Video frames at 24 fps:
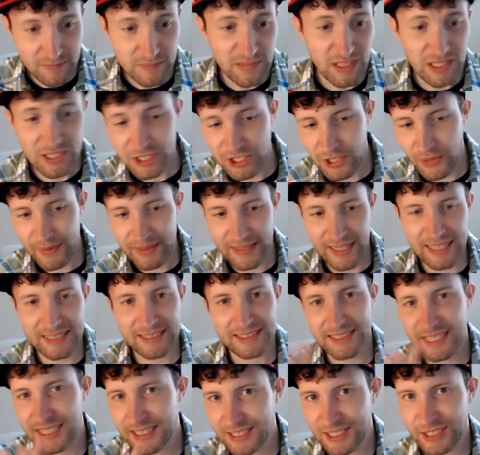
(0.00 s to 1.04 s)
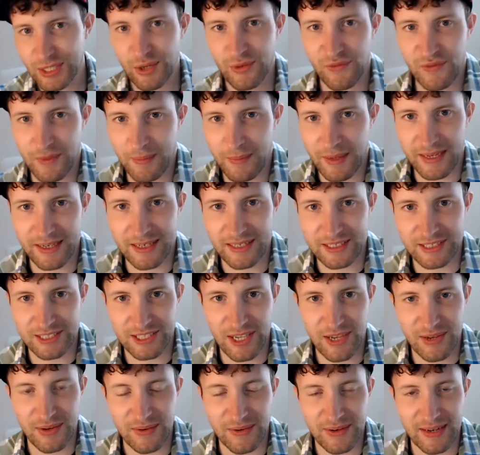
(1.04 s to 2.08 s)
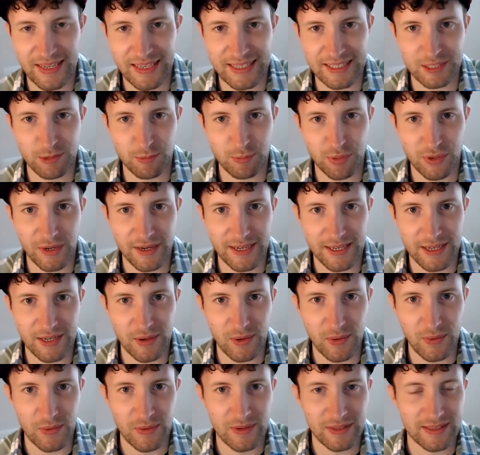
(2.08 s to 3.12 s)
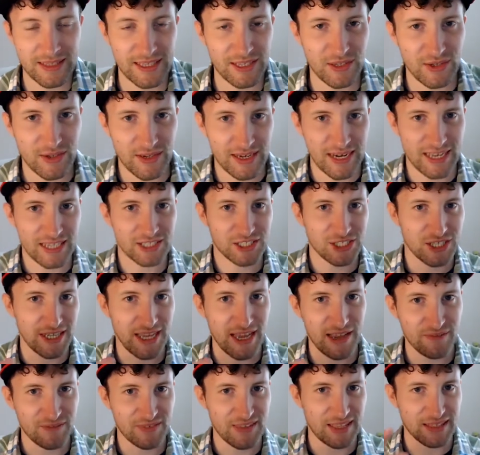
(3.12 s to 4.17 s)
So in that sense, Luffy being a zone is pretty cool, that you can actually have that